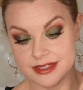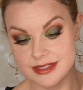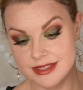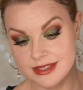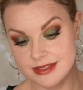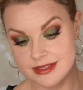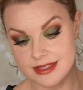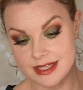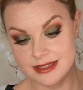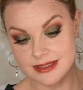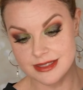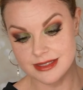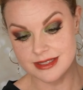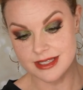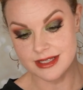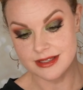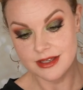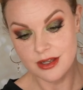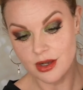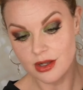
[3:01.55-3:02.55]
this is, as I
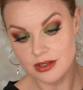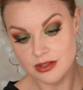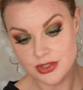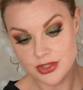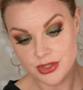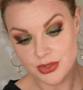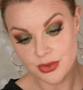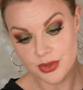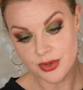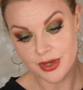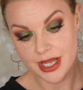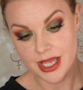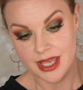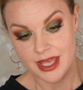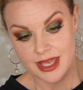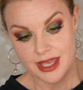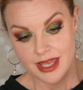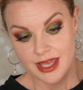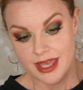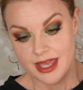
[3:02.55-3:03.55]
said, the color story,
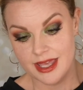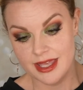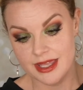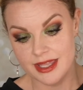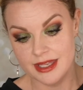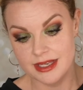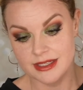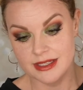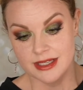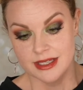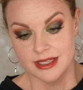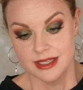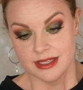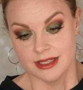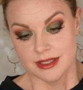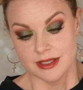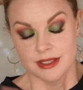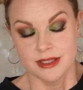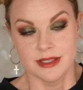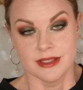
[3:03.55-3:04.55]
and
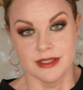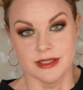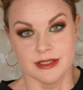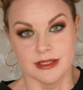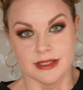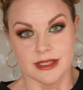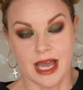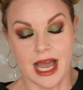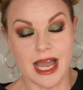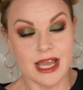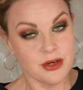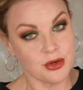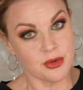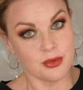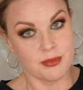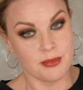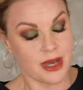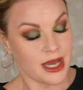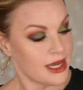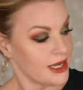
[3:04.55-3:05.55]
I
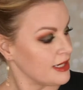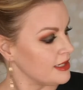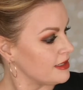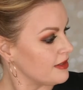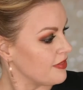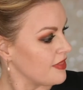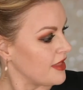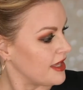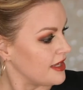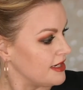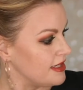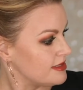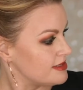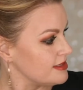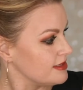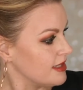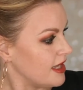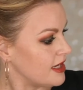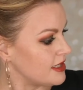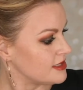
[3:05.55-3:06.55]
don't mind that
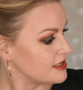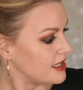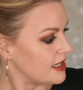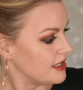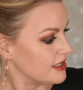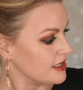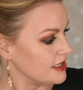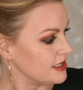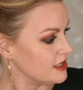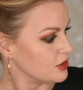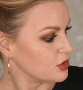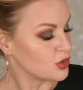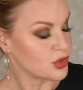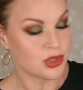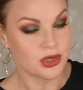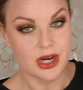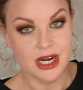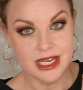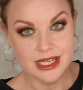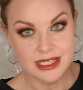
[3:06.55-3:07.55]
it's not an inner
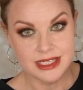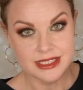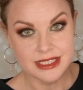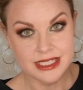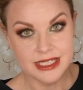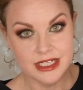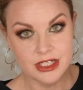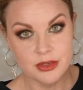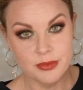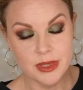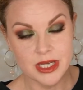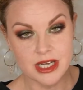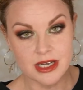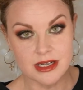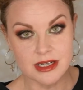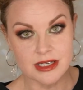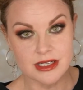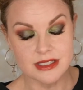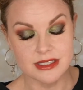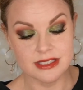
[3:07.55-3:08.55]
corner highlight here,
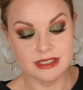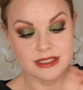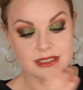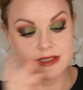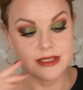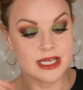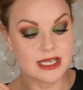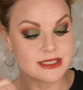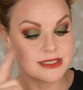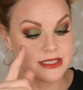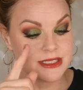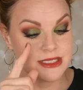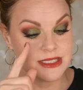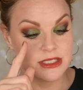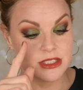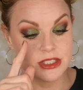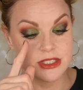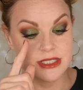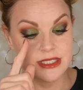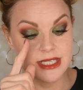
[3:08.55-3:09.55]
because as I
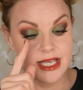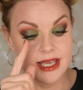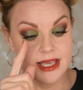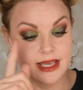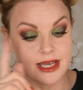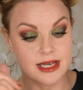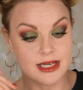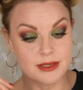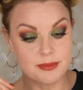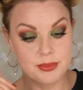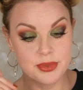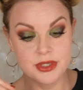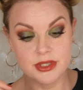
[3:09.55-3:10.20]
did today, I